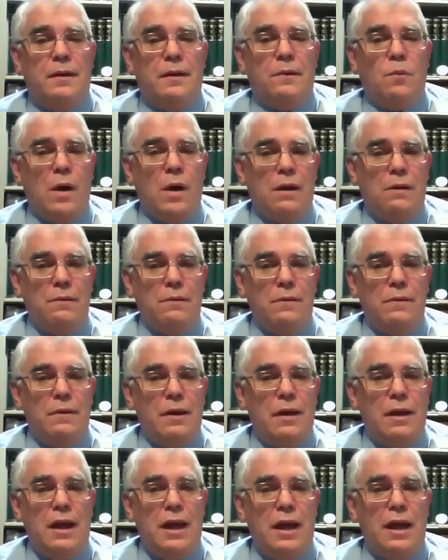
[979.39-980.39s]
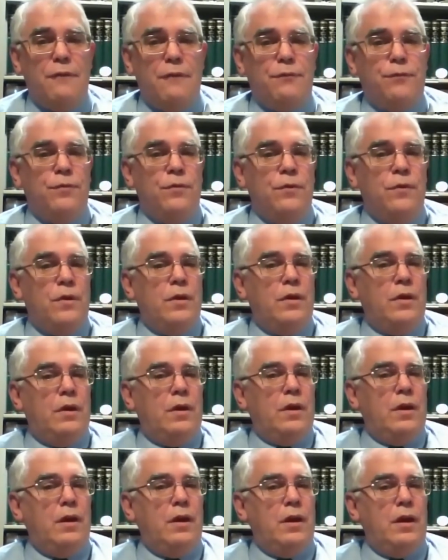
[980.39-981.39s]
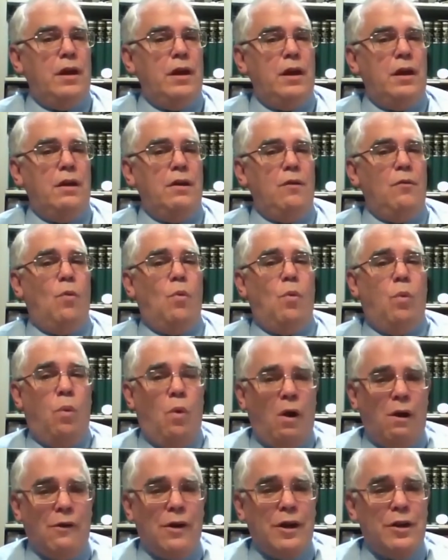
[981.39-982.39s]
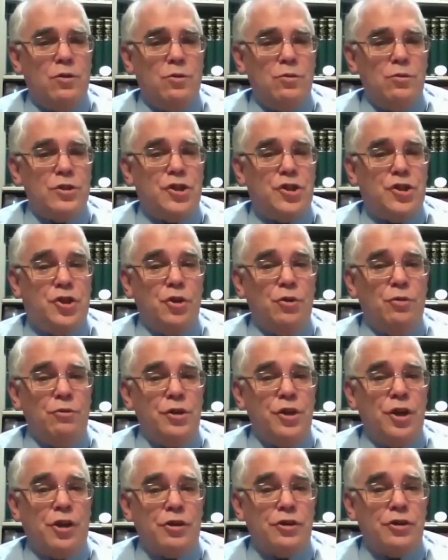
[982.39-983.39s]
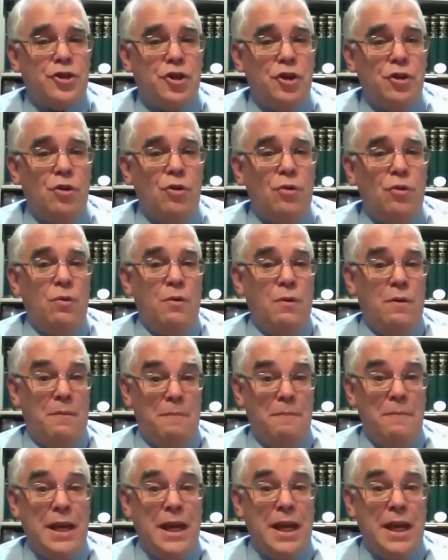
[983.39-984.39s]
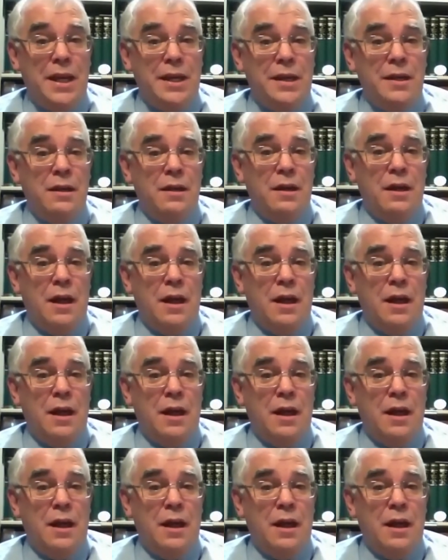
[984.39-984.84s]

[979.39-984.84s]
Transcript: Well, if Warren, who is junior to Meade,